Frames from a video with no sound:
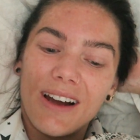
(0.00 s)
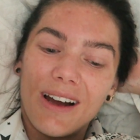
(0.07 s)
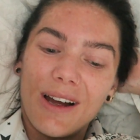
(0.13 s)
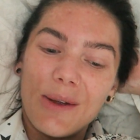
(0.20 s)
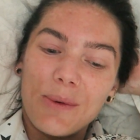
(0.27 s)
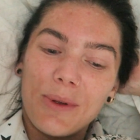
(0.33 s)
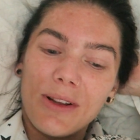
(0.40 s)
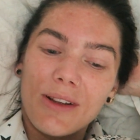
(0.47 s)

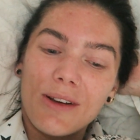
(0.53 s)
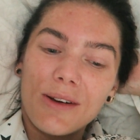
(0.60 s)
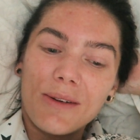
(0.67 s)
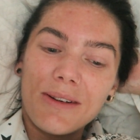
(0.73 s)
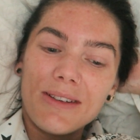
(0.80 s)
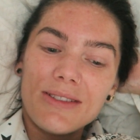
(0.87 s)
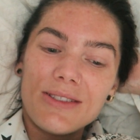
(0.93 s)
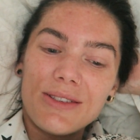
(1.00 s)
I will go
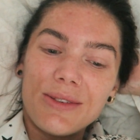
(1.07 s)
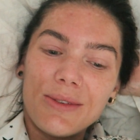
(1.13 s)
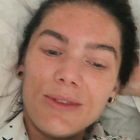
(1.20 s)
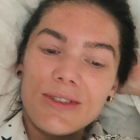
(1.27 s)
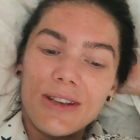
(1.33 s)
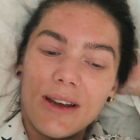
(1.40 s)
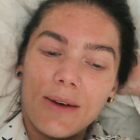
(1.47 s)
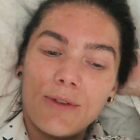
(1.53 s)
into
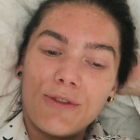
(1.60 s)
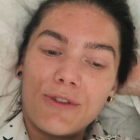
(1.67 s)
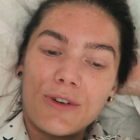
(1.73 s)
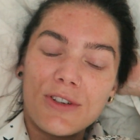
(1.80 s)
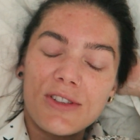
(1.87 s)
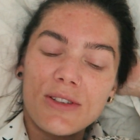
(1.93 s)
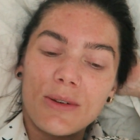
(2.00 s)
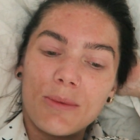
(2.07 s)
town
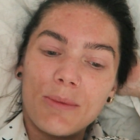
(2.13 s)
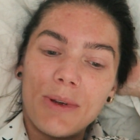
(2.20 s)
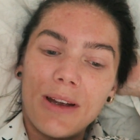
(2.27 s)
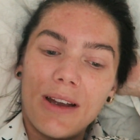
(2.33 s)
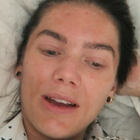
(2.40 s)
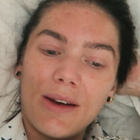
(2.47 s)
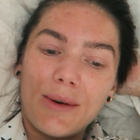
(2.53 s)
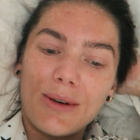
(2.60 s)
for some
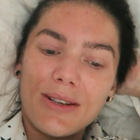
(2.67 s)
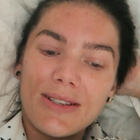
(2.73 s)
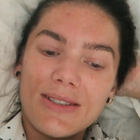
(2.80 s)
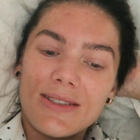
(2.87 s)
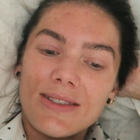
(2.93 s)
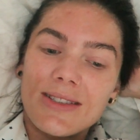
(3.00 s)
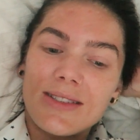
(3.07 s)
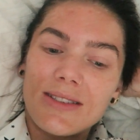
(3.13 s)

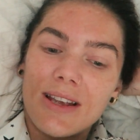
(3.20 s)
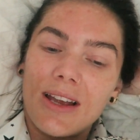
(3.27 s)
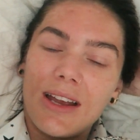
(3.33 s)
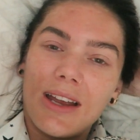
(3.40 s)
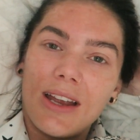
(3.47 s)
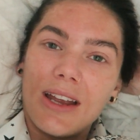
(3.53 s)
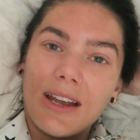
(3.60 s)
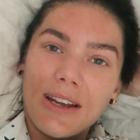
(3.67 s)
errands
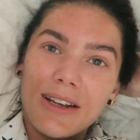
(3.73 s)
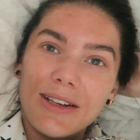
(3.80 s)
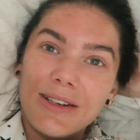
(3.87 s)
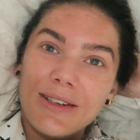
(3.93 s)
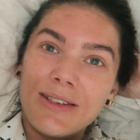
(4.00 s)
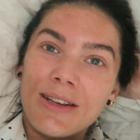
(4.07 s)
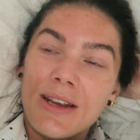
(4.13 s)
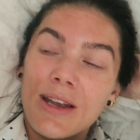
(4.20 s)

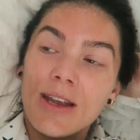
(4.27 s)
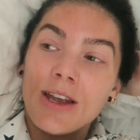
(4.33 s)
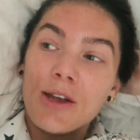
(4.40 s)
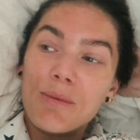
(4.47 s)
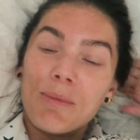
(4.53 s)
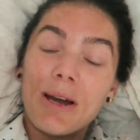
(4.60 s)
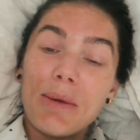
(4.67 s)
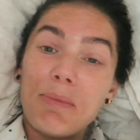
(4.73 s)
and
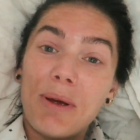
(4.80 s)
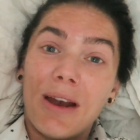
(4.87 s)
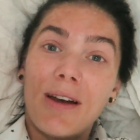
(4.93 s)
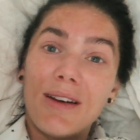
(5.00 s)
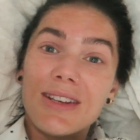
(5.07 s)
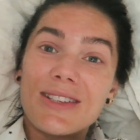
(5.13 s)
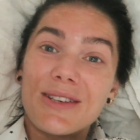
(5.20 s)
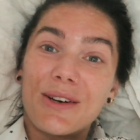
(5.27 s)
my
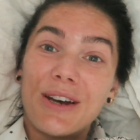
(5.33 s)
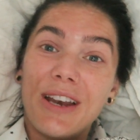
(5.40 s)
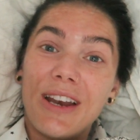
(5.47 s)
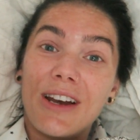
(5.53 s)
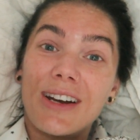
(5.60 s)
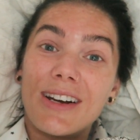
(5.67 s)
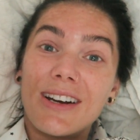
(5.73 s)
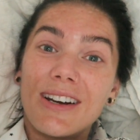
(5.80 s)
parents are
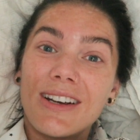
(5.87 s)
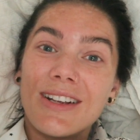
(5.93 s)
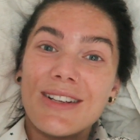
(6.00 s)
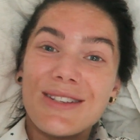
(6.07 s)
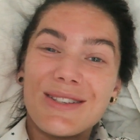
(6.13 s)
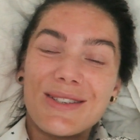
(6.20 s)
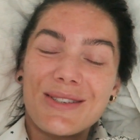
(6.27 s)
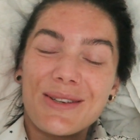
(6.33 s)
here.
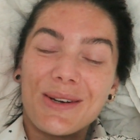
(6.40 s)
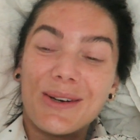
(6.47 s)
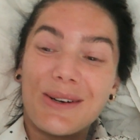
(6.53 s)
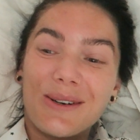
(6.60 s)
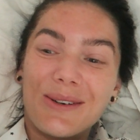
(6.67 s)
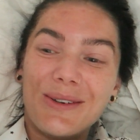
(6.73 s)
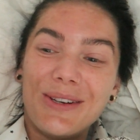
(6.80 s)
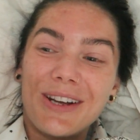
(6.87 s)

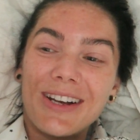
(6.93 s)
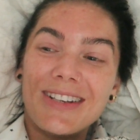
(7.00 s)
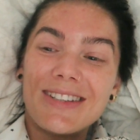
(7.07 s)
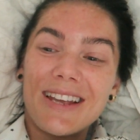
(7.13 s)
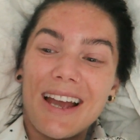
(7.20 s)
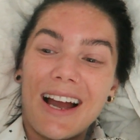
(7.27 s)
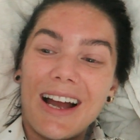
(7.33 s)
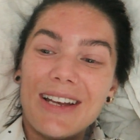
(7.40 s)
So you're gonna
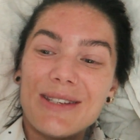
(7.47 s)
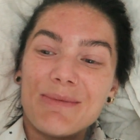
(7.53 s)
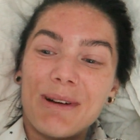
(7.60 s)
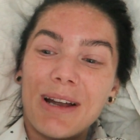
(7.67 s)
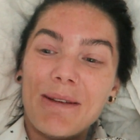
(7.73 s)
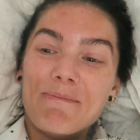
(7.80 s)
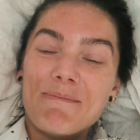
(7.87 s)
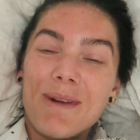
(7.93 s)
say hi to
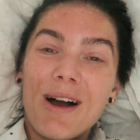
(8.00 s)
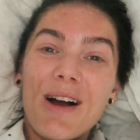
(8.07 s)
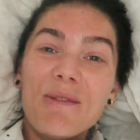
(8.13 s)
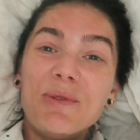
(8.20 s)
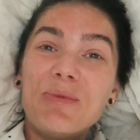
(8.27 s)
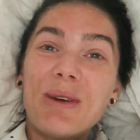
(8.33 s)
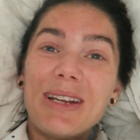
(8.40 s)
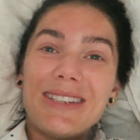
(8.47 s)
my
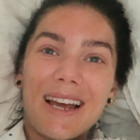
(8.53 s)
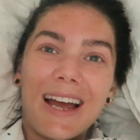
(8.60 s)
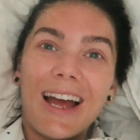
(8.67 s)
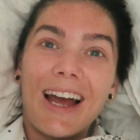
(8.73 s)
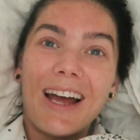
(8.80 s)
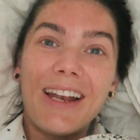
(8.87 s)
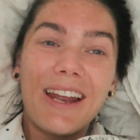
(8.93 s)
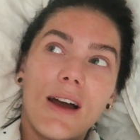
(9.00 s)
mom and my
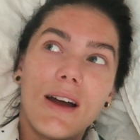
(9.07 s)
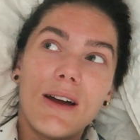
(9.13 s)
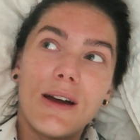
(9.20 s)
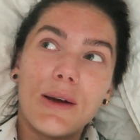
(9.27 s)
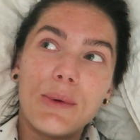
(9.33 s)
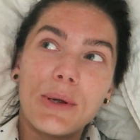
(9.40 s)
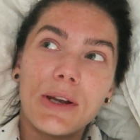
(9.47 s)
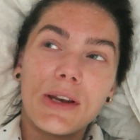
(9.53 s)
dad.
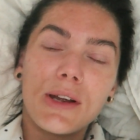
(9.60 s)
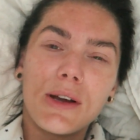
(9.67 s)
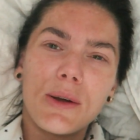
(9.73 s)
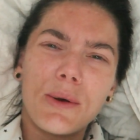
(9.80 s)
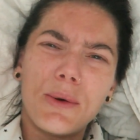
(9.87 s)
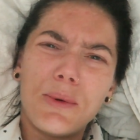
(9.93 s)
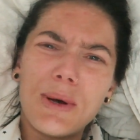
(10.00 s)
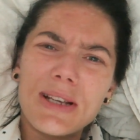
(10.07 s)
We're gonna go
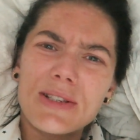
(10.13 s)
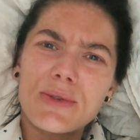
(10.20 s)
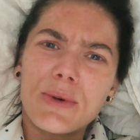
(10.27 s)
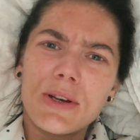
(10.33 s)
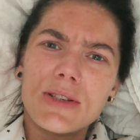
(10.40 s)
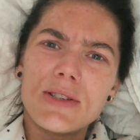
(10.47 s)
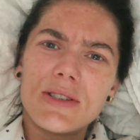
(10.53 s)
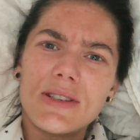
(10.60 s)
to a
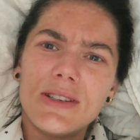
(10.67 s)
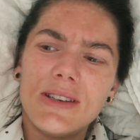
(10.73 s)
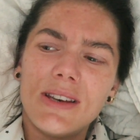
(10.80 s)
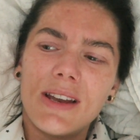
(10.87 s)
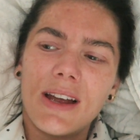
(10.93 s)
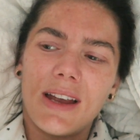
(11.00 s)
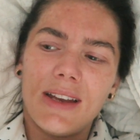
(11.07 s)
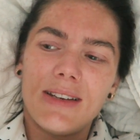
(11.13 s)
restaurant
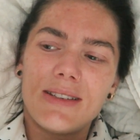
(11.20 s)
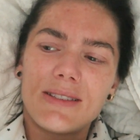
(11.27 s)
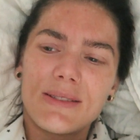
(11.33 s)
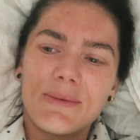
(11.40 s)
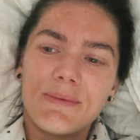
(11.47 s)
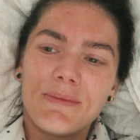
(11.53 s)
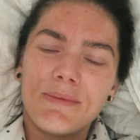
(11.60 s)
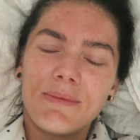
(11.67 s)
tonight.